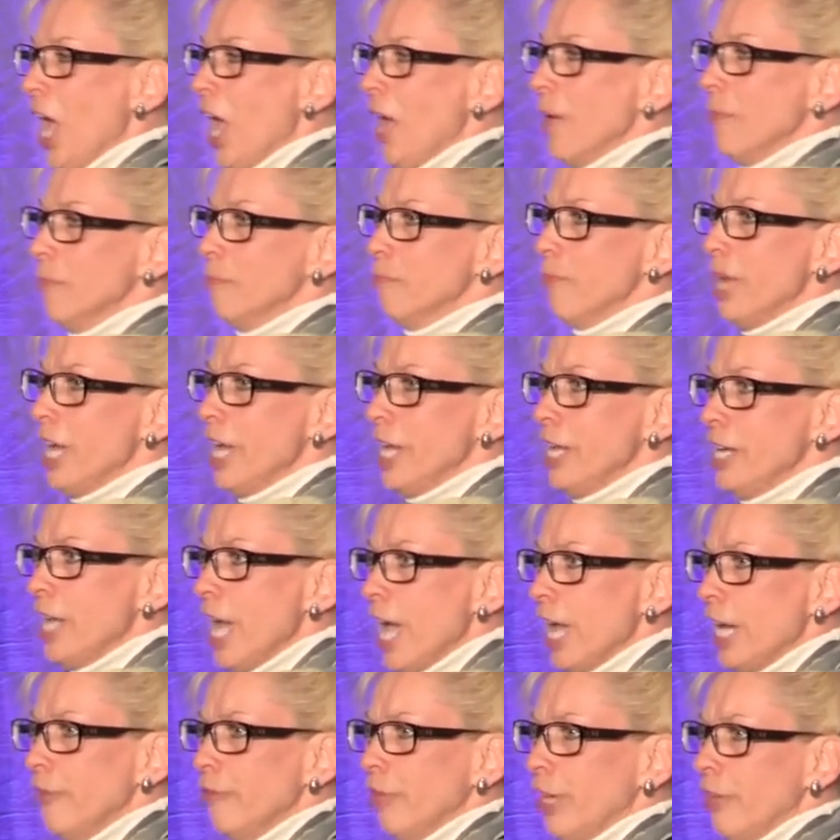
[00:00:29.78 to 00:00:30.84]
may
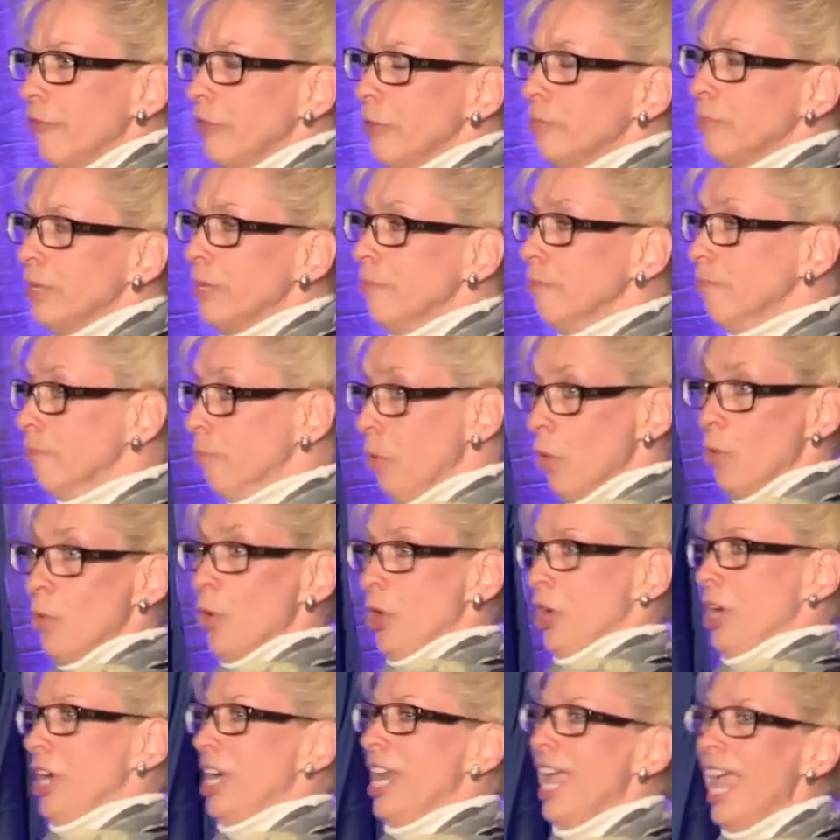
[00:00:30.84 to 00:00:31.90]
not have even been
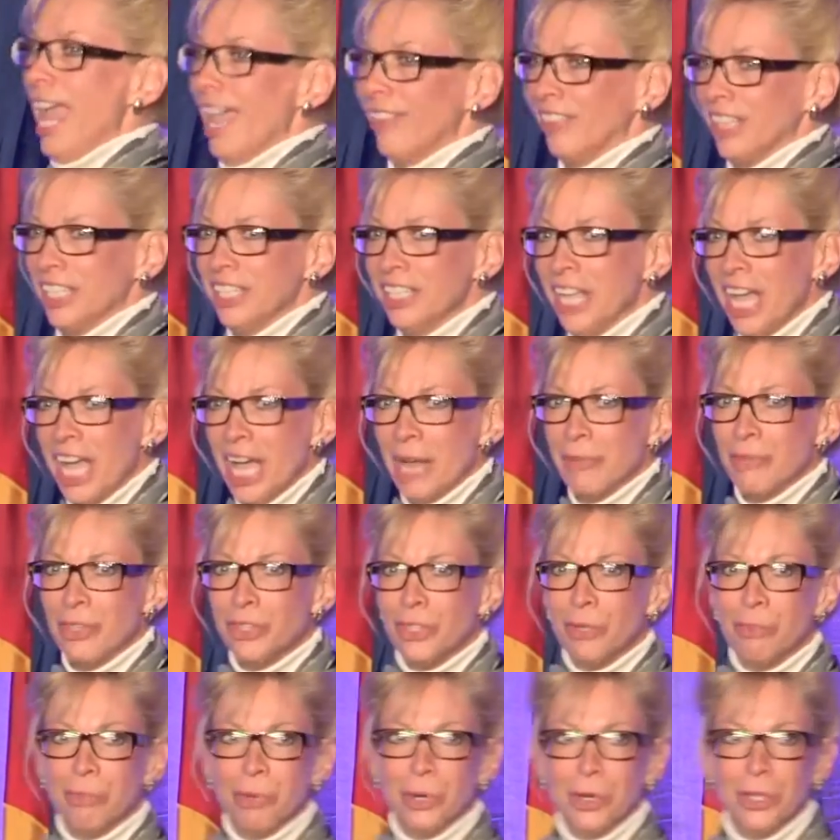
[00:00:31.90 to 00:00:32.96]
born at the time that
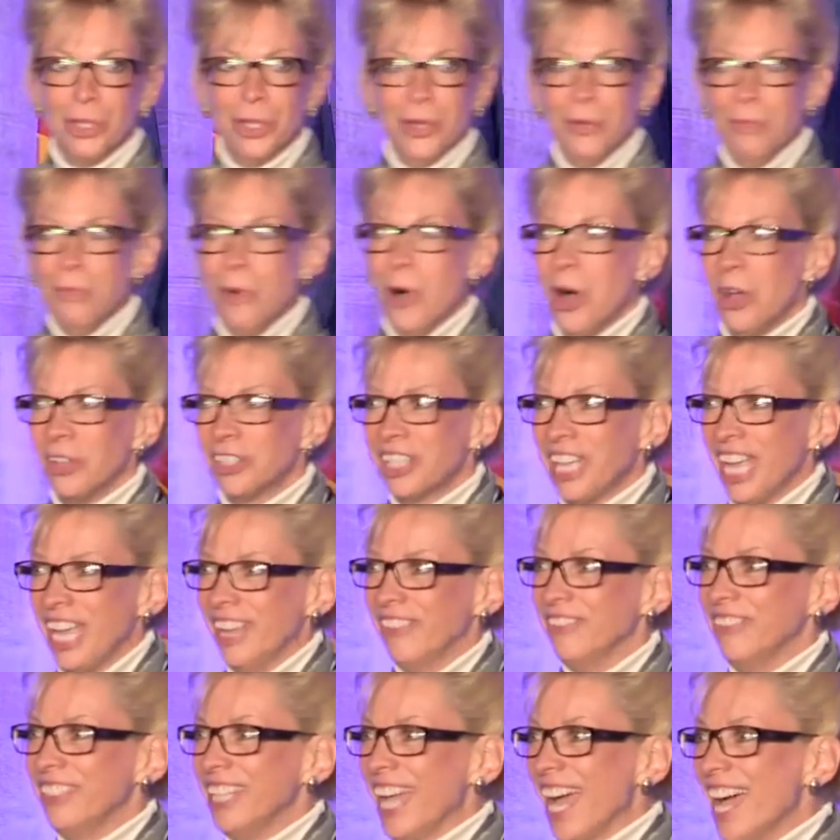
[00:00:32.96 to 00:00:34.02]
the Berlin Wall
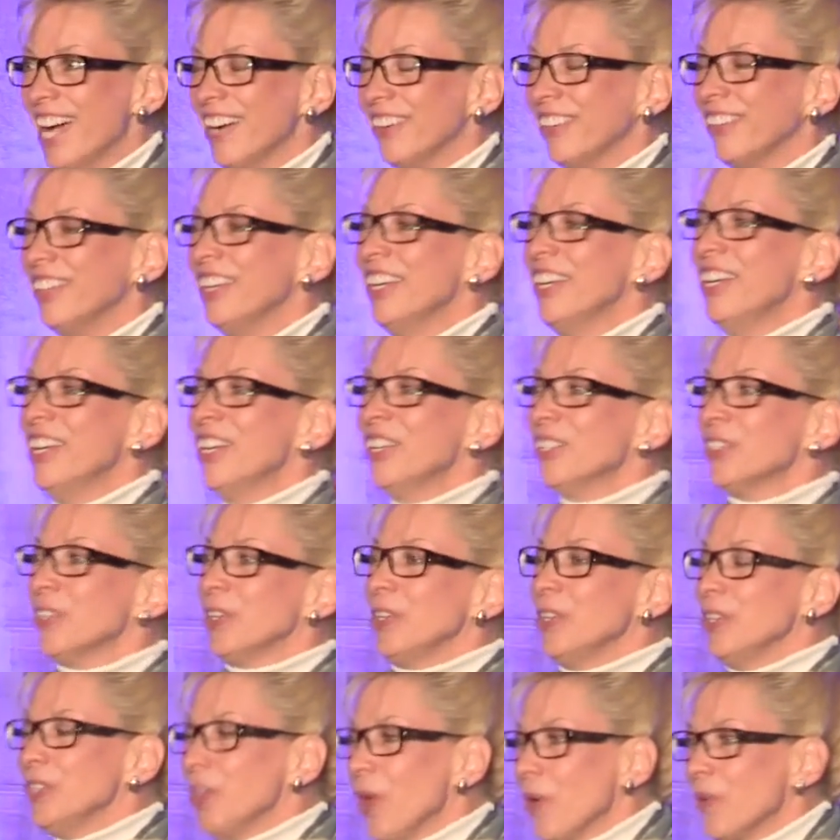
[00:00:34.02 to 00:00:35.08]
came down. So
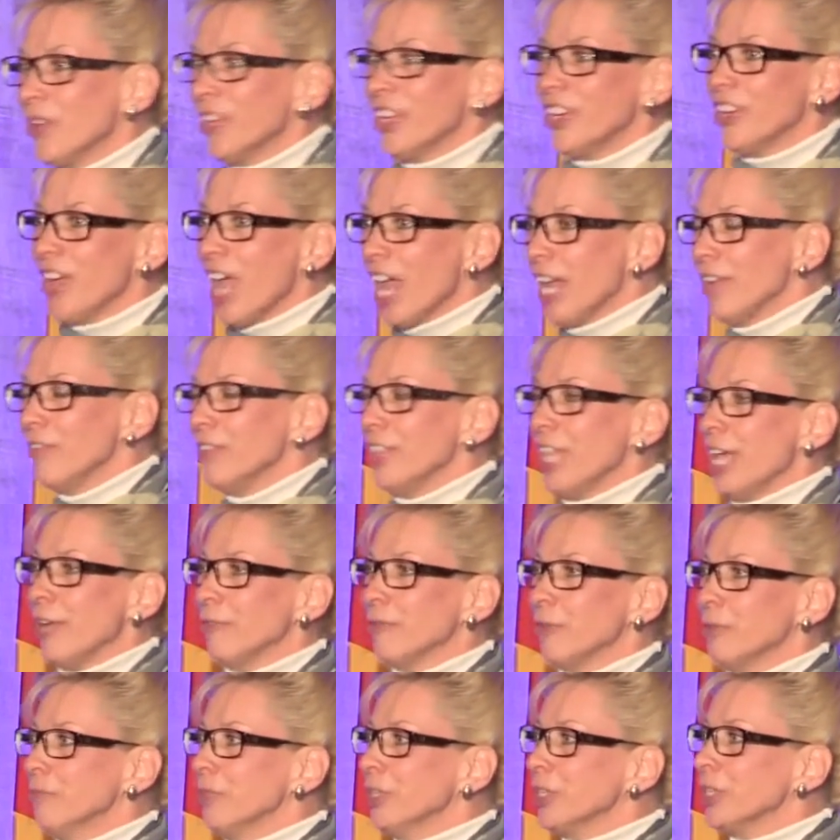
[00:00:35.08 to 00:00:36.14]
you're not even that
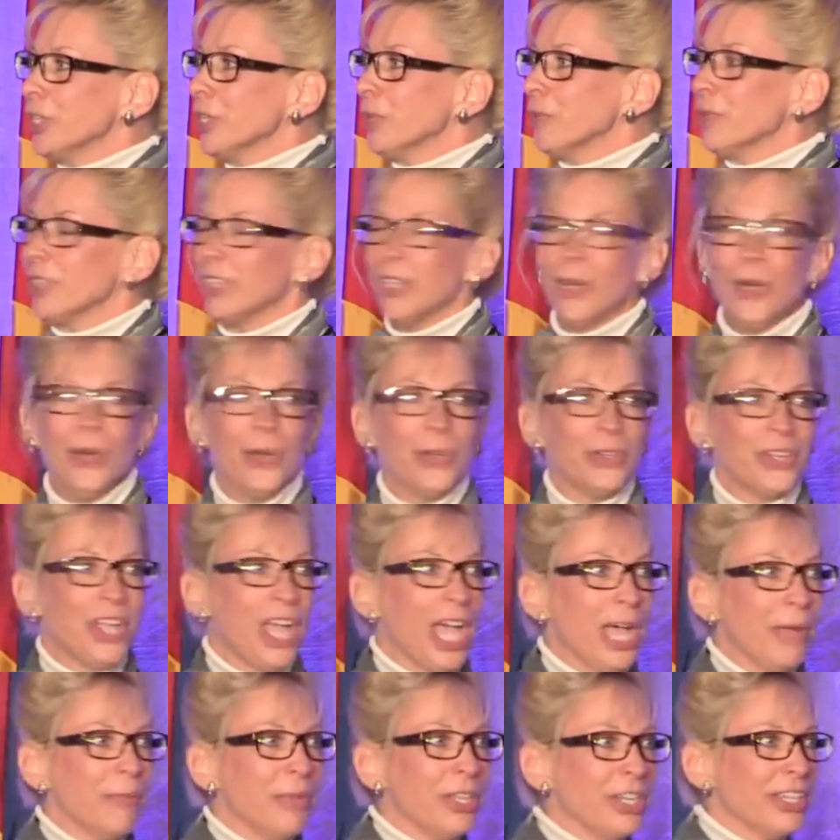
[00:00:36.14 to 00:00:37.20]
familiar with the whole
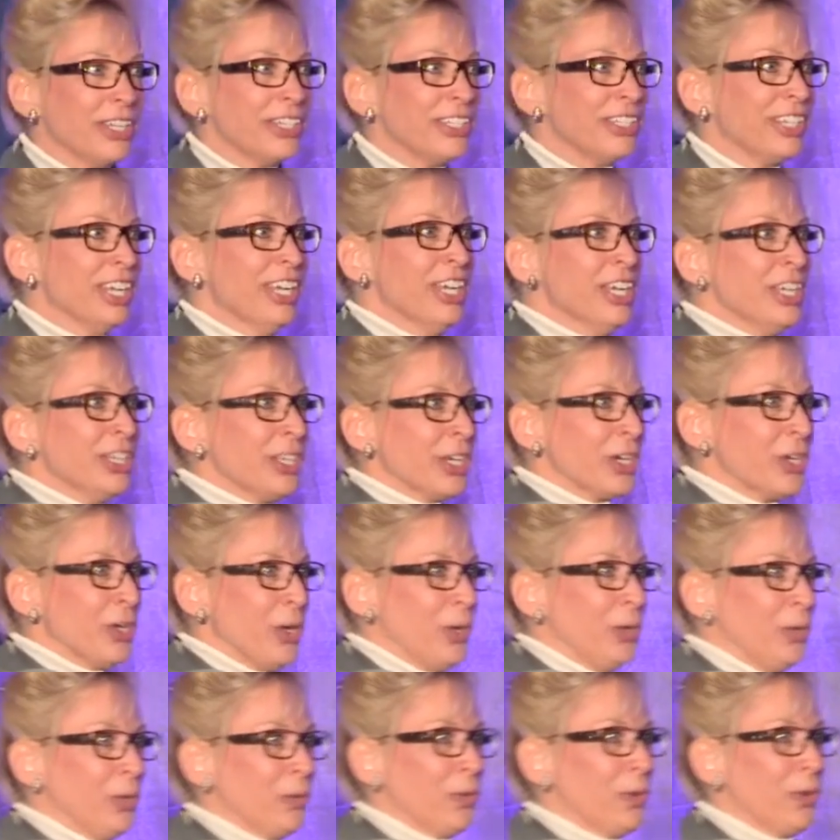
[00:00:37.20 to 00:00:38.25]
communist, the
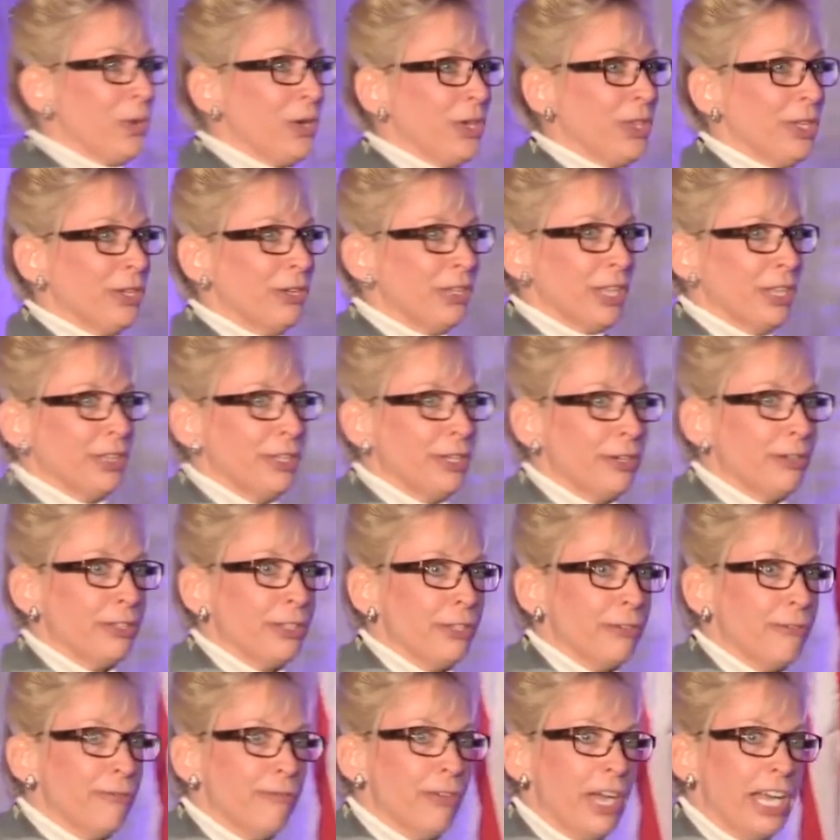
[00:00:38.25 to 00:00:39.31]
Cold War, and
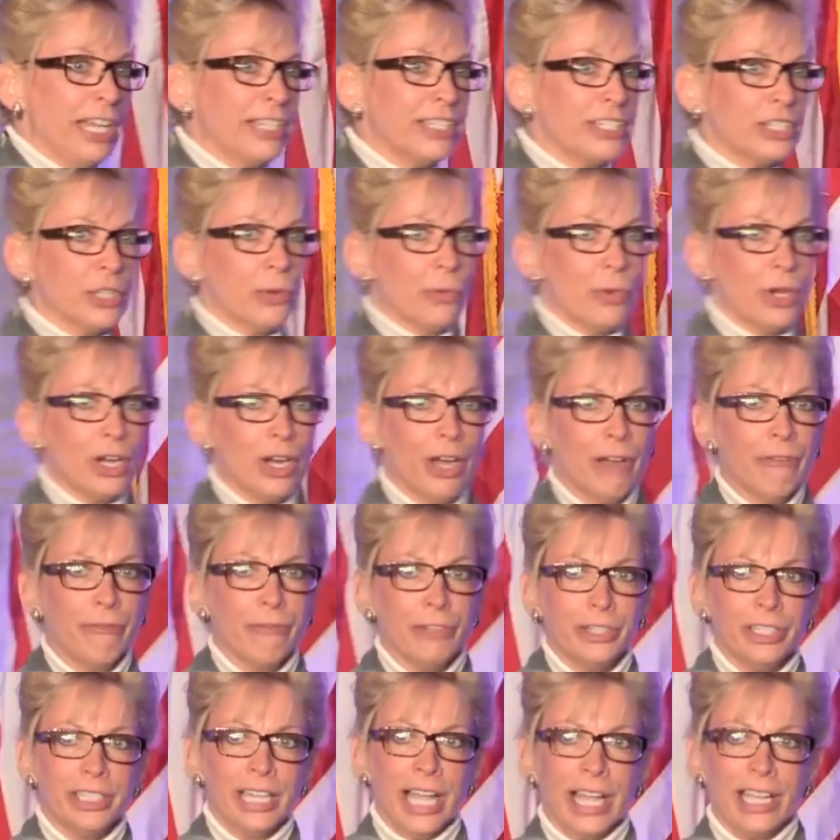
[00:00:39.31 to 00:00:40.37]
the fights that went on
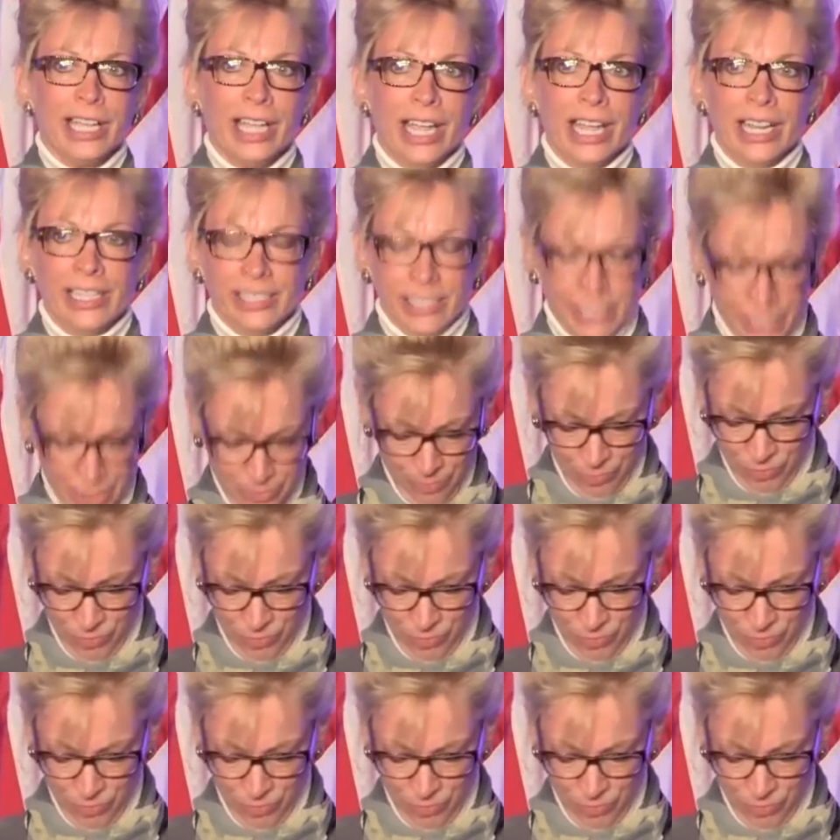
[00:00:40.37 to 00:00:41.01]
for decades.